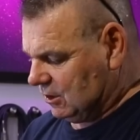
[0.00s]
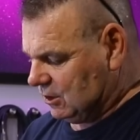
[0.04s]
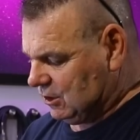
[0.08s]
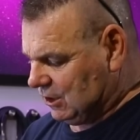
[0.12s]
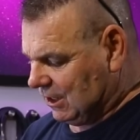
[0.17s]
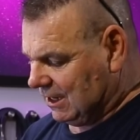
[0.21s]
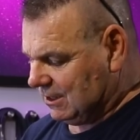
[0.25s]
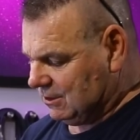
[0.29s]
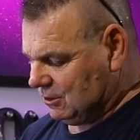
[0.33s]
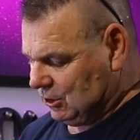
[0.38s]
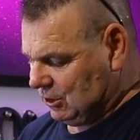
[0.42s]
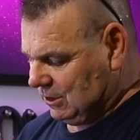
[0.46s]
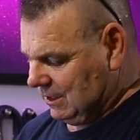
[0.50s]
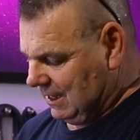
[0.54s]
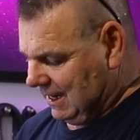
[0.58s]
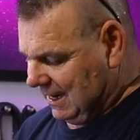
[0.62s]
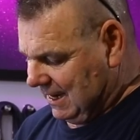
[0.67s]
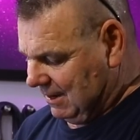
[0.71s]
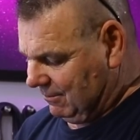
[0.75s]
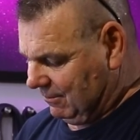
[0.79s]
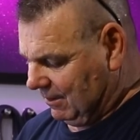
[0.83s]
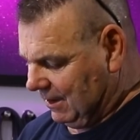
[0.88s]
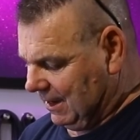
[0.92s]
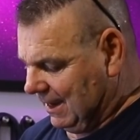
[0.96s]
to touch
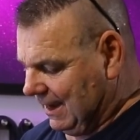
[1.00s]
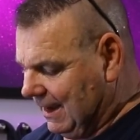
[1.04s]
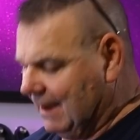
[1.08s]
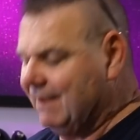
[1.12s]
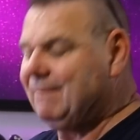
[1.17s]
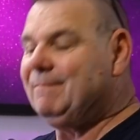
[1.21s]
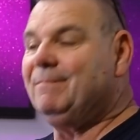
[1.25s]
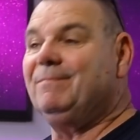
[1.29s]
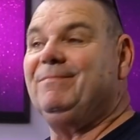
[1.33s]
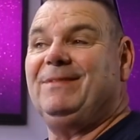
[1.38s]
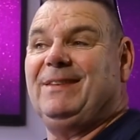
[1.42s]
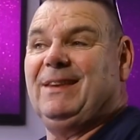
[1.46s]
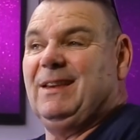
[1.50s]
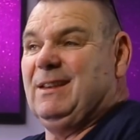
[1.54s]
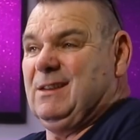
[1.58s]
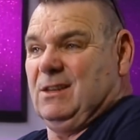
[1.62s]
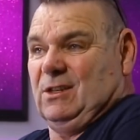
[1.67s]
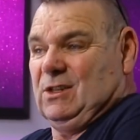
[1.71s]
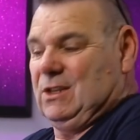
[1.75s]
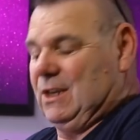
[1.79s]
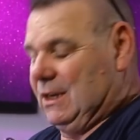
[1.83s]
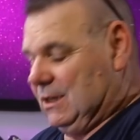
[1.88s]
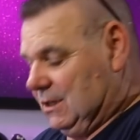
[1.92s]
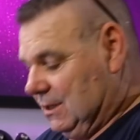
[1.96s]
here and there. It
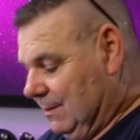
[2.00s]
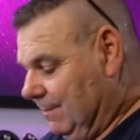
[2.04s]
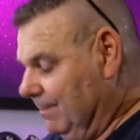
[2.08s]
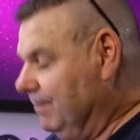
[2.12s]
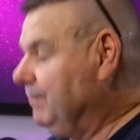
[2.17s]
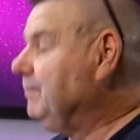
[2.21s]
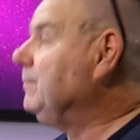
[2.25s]
just is.